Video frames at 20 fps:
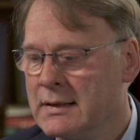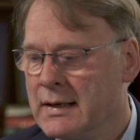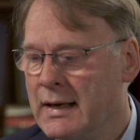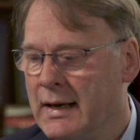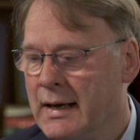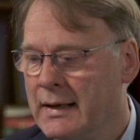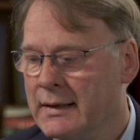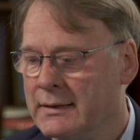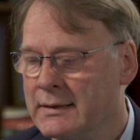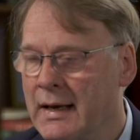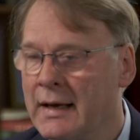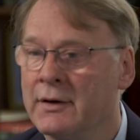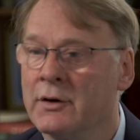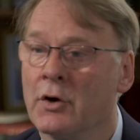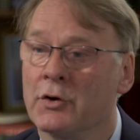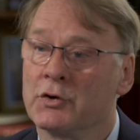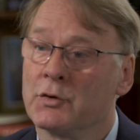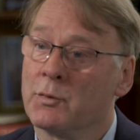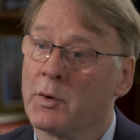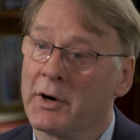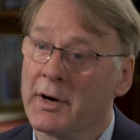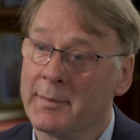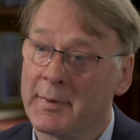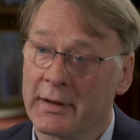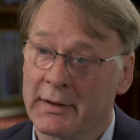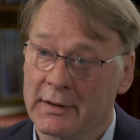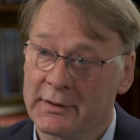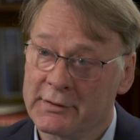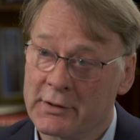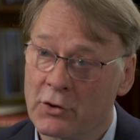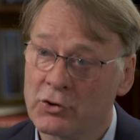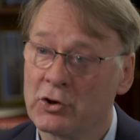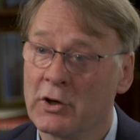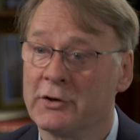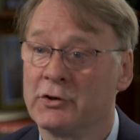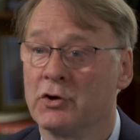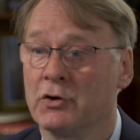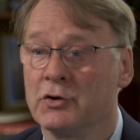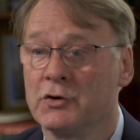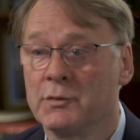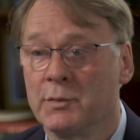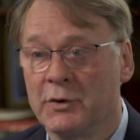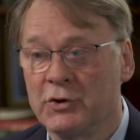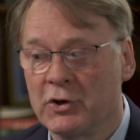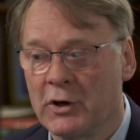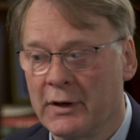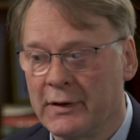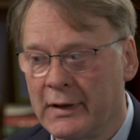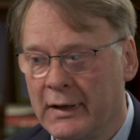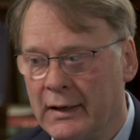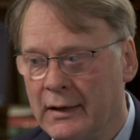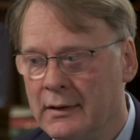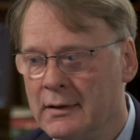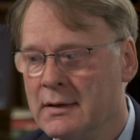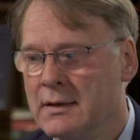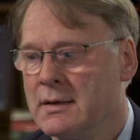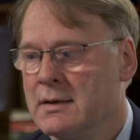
and not to worry about these social issues, which are the